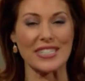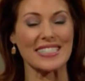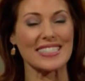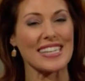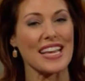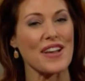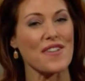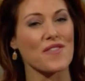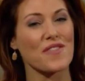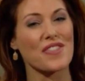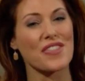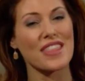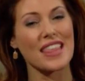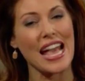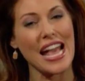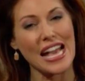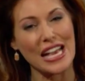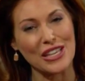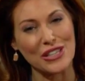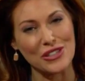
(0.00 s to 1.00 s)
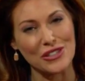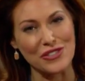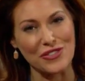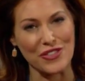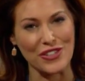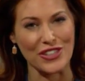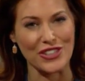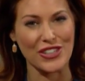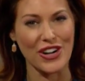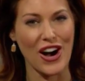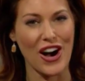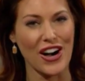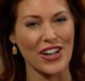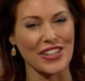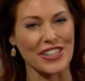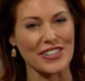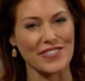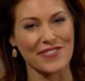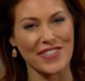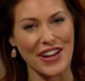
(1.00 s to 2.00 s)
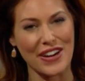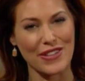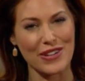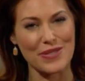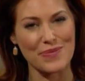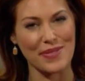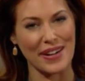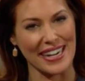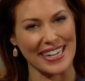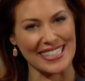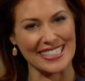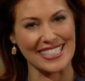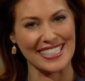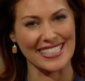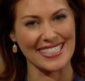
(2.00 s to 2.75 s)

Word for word: Yeah. Dave, thank you Dave. for calling very much.